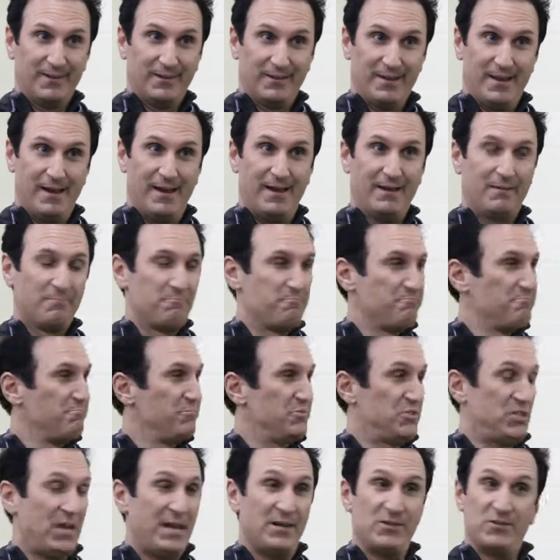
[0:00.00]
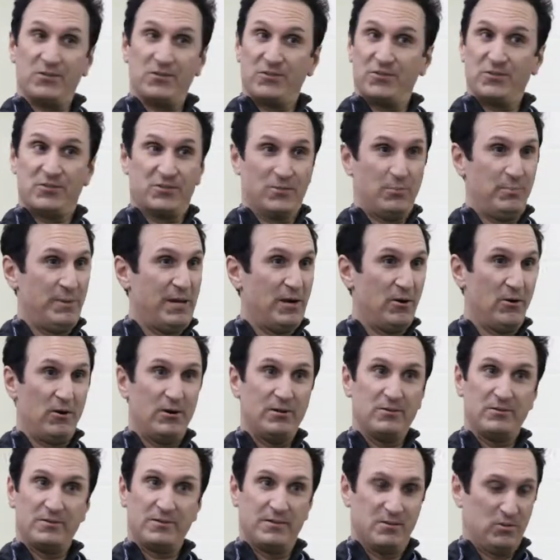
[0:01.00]
Okay, changes his
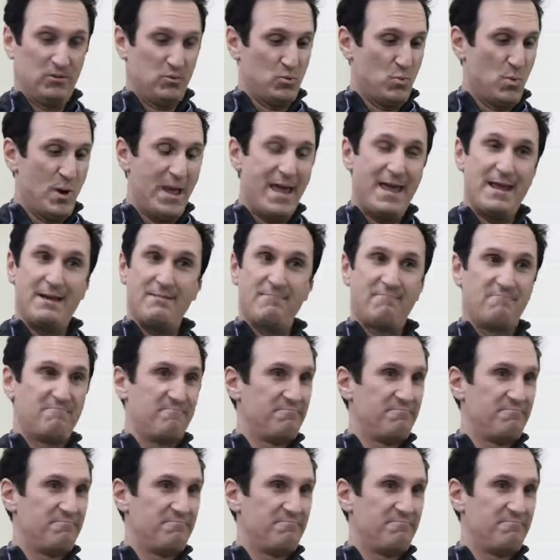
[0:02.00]
appearance, his weight,